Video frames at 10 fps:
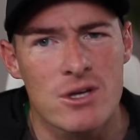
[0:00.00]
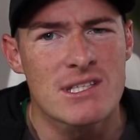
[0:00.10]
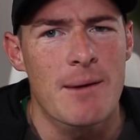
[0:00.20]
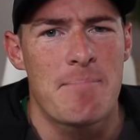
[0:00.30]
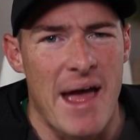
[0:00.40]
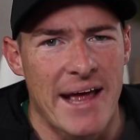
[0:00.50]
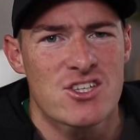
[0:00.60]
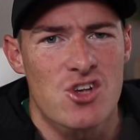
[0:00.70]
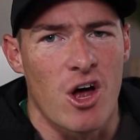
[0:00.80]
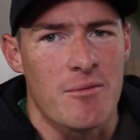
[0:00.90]
Put some
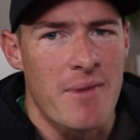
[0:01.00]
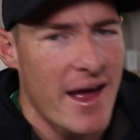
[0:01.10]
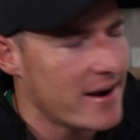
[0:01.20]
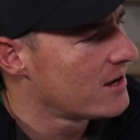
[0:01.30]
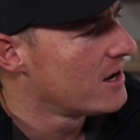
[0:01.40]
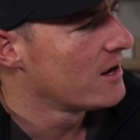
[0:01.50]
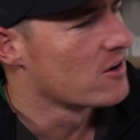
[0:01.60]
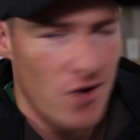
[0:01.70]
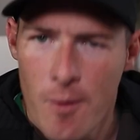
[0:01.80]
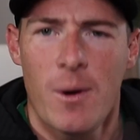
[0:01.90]
pants on, man.
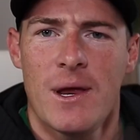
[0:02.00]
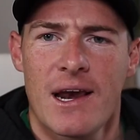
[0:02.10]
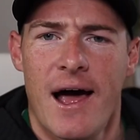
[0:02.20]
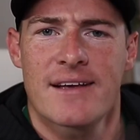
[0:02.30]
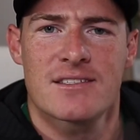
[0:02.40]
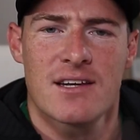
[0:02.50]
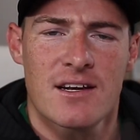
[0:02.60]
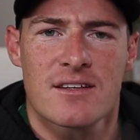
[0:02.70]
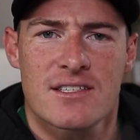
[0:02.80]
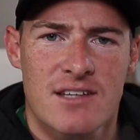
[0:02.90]
Nobody likes a
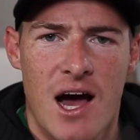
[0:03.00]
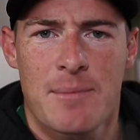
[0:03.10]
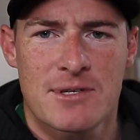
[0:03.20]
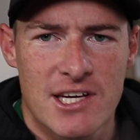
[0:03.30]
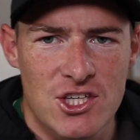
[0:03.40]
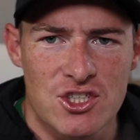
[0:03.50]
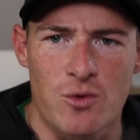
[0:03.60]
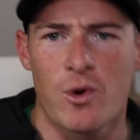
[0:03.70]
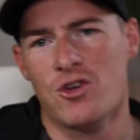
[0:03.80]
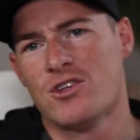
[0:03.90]
little Skype
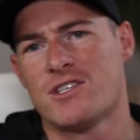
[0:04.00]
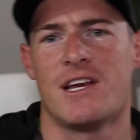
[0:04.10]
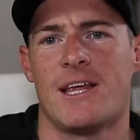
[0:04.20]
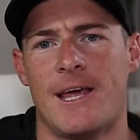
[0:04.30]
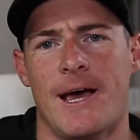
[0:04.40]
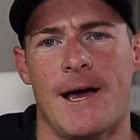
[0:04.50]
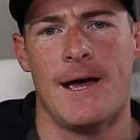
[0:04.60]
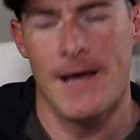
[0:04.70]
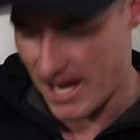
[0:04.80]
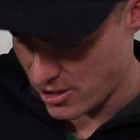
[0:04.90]
session when you're sitting
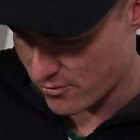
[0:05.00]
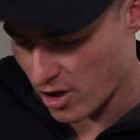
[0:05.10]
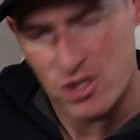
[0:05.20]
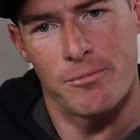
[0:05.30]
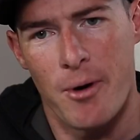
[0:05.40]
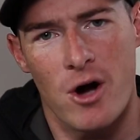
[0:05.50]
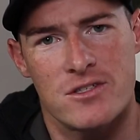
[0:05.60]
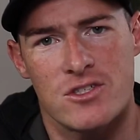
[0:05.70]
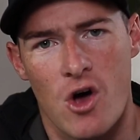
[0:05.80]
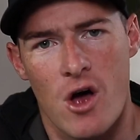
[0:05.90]
here and you've got your
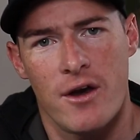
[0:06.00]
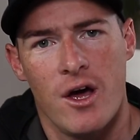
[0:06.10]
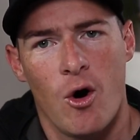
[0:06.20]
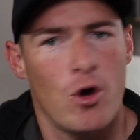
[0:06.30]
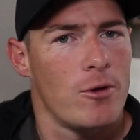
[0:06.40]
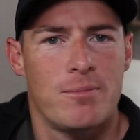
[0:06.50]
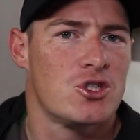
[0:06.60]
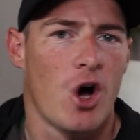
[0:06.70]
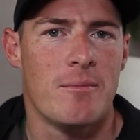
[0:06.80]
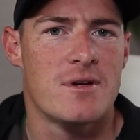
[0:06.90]
boxers on or your
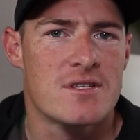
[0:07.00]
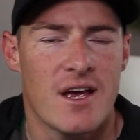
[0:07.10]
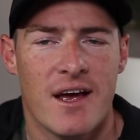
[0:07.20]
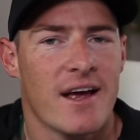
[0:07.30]
pajamas.